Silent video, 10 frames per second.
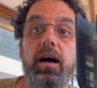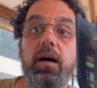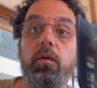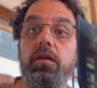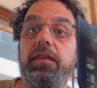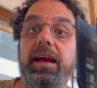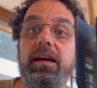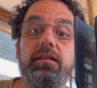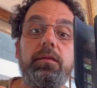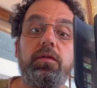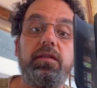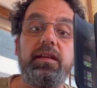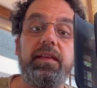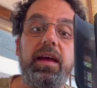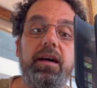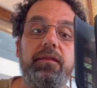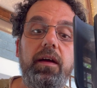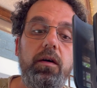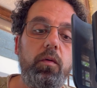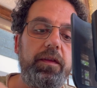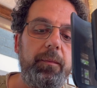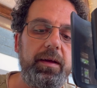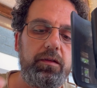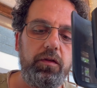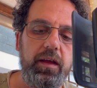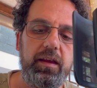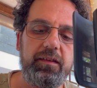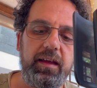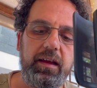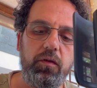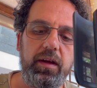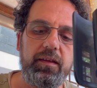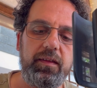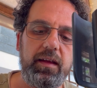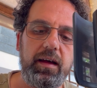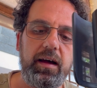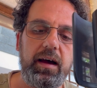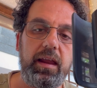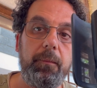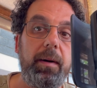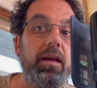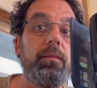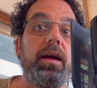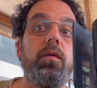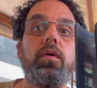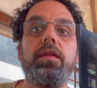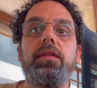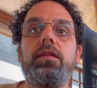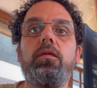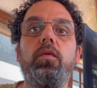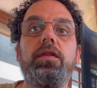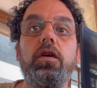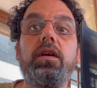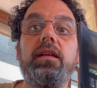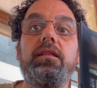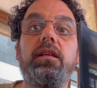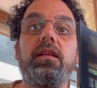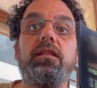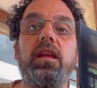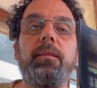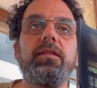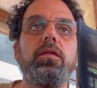And one of the customers that they have, what they made to them is they created an environment with tokens in the cinema.